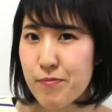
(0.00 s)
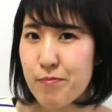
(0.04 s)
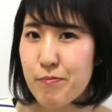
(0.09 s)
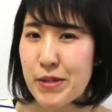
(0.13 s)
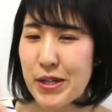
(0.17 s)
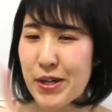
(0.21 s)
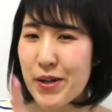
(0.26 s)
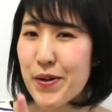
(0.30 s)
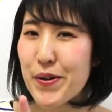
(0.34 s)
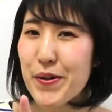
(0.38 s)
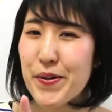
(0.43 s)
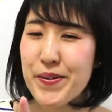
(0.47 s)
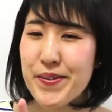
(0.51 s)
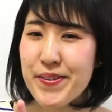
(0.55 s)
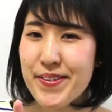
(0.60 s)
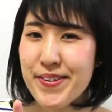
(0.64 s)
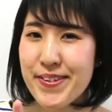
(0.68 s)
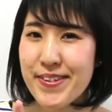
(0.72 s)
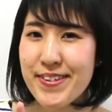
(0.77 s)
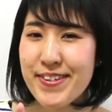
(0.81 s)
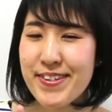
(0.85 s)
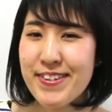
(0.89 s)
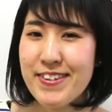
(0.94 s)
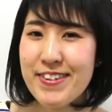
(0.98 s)

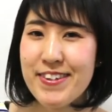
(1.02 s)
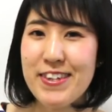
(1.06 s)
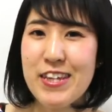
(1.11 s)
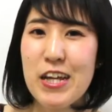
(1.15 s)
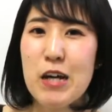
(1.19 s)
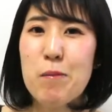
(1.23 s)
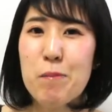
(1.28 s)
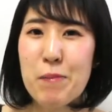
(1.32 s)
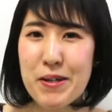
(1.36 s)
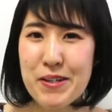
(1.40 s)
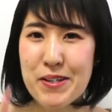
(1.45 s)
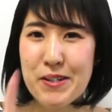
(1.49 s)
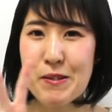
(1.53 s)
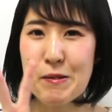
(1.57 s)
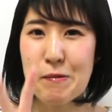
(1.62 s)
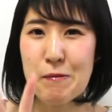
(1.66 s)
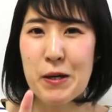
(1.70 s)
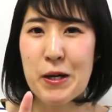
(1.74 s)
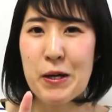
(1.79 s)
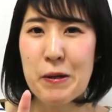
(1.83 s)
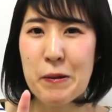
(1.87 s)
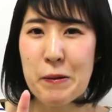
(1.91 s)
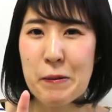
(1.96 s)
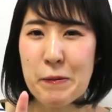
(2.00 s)
because number
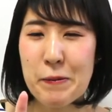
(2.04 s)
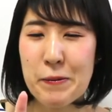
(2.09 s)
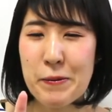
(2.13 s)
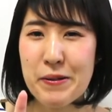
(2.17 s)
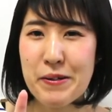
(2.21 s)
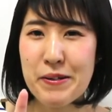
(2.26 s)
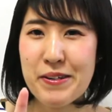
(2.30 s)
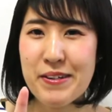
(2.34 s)
12